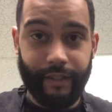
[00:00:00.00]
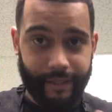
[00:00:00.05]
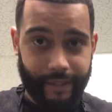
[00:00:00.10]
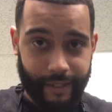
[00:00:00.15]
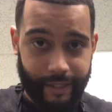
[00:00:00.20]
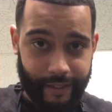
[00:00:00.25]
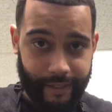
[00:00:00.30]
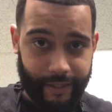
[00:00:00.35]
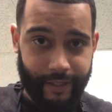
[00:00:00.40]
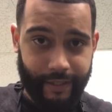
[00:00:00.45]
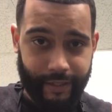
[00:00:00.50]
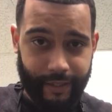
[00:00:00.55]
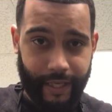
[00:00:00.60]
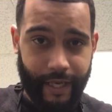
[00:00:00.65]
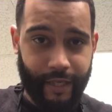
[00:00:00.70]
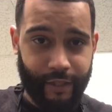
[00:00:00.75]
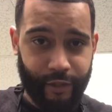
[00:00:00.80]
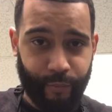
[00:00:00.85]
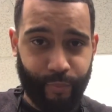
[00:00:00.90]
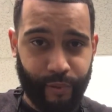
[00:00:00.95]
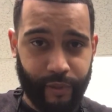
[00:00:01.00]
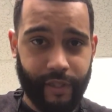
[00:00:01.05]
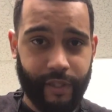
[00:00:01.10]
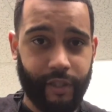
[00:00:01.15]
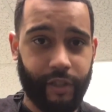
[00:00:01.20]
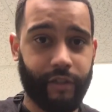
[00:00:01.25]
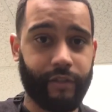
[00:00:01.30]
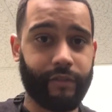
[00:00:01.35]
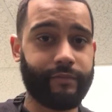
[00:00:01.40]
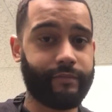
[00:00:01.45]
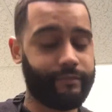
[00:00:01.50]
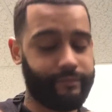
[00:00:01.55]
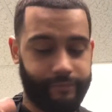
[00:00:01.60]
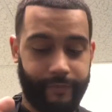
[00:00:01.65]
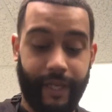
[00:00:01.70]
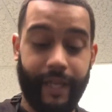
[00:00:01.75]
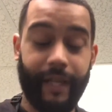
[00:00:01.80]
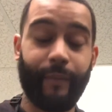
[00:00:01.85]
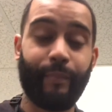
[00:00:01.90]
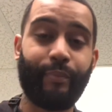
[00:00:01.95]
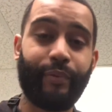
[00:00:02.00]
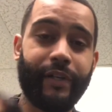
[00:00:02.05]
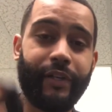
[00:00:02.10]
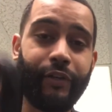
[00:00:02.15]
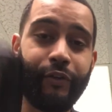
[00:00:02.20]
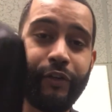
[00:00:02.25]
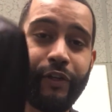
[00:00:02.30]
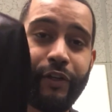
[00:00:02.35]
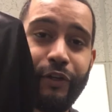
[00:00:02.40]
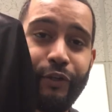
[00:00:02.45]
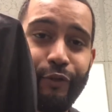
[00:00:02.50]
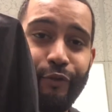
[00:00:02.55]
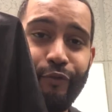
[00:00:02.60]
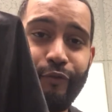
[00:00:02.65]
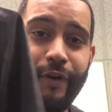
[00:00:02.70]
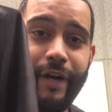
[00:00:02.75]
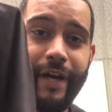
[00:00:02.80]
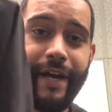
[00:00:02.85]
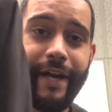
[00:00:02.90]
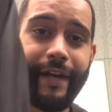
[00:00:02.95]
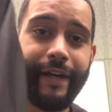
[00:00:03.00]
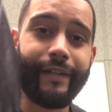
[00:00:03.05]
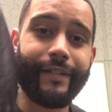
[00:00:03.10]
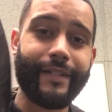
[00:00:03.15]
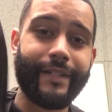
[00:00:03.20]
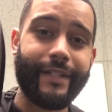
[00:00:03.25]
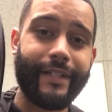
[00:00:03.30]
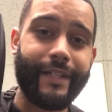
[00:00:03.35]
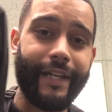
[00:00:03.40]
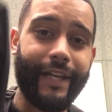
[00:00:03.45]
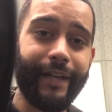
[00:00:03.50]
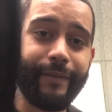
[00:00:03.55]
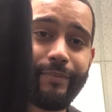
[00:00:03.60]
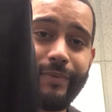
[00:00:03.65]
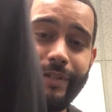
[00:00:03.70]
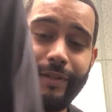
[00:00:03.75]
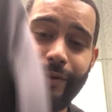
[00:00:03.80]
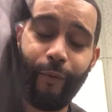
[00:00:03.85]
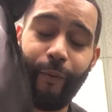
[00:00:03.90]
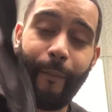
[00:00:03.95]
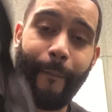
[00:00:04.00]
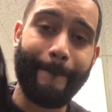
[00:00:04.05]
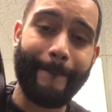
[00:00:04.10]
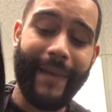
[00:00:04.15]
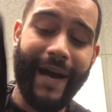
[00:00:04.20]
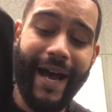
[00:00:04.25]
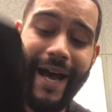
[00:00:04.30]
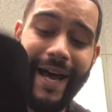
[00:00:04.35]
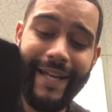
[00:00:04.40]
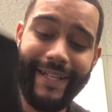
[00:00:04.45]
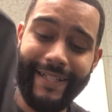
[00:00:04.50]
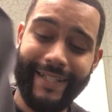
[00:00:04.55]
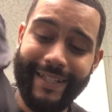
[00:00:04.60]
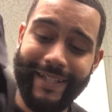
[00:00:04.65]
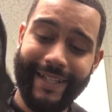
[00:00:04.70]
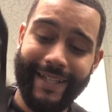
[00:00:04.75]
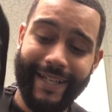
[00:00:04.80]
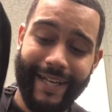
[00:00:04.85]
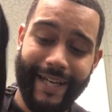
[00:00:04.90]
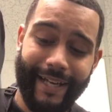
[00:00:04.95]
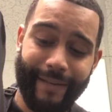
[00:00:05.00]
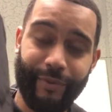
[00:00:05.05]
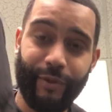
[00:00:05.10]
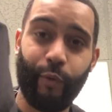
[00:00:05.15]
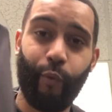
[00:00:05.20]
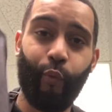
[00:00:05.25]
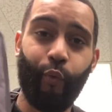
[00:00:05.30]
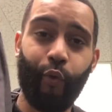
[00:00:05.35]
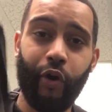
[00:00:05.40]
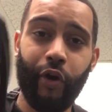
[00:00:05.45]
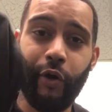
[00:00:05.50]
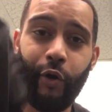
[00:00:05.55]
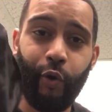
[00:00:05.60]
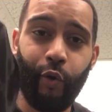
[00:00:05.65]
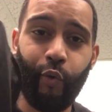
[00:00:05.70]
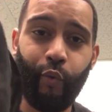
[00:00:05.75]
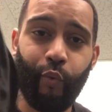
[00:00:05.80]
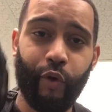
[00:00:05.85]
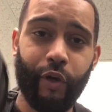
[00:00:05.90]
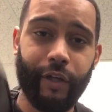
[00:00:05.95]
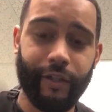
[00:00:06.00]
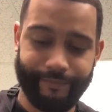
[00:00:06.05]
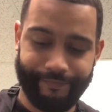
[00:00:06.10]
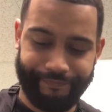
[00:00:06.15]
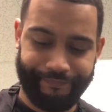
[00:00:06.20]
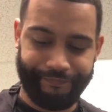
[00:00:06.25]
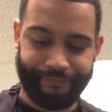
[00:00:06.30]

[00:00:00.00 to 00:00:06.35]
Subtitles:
This is how you put it on. Hey, putting on the do-rag steps by steps, one-on-one.